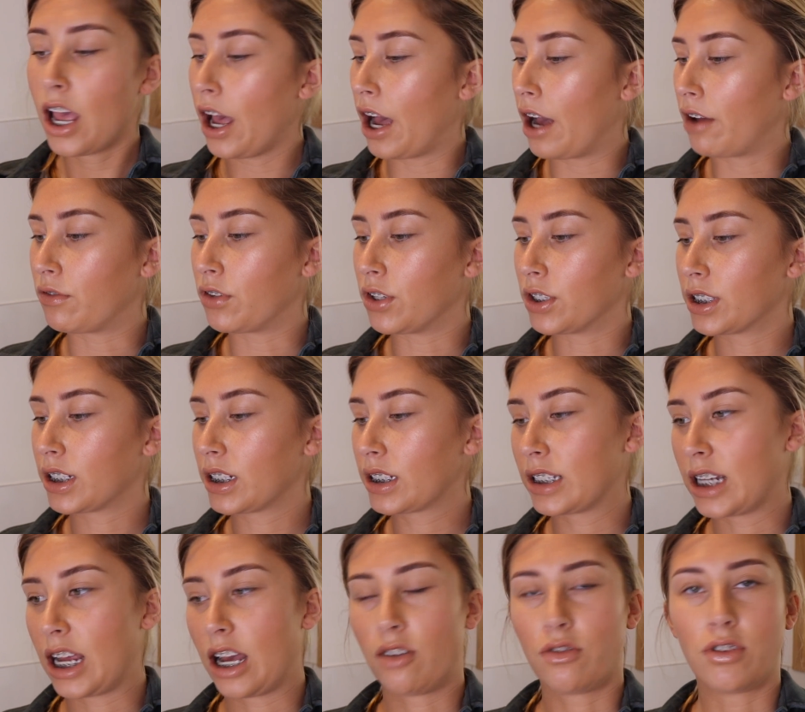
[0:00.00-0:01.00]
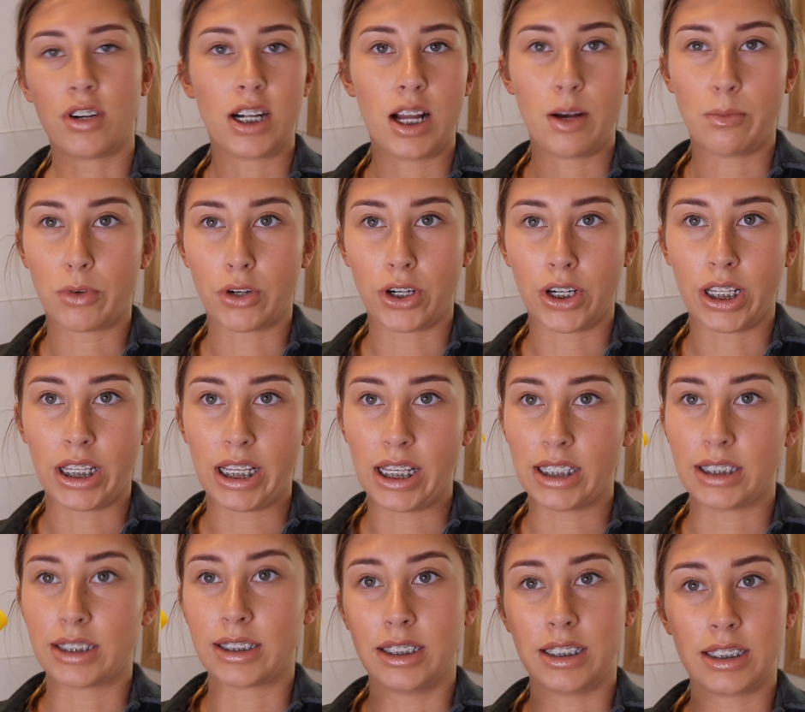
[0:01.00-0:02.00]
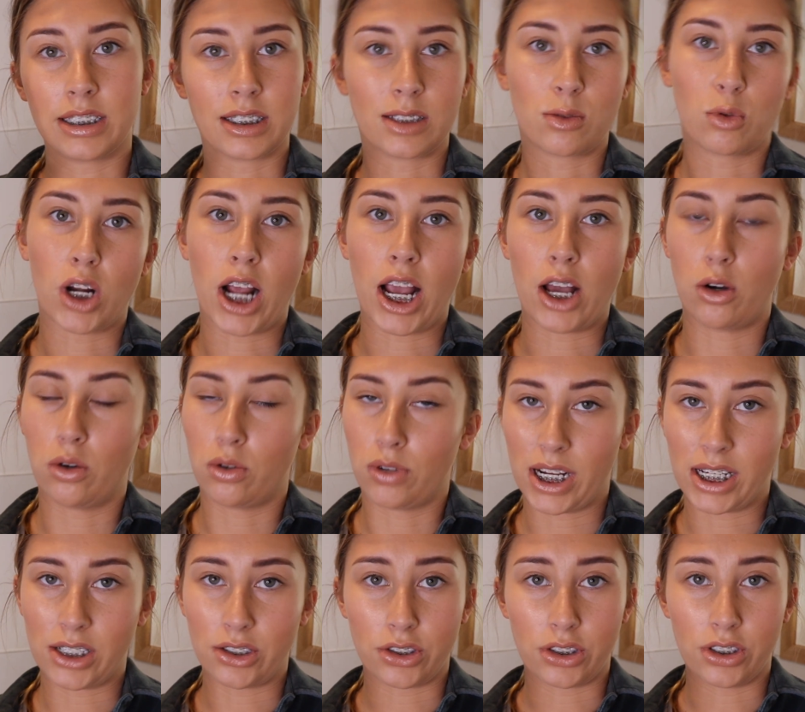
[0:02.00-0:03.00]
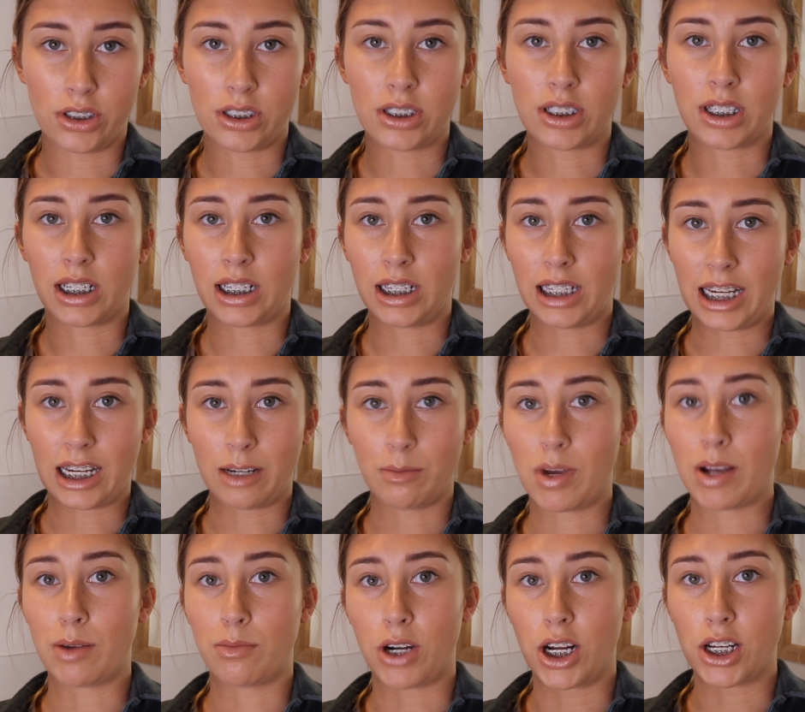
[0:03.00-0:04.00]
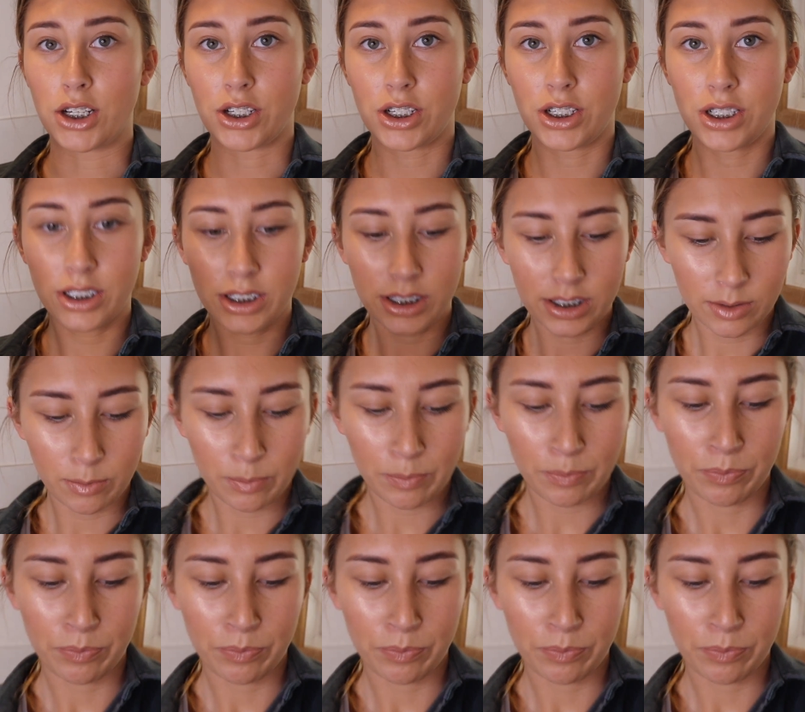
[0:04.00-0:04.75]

I've used this now for a number of years, and this is what I always use to clean my brushes.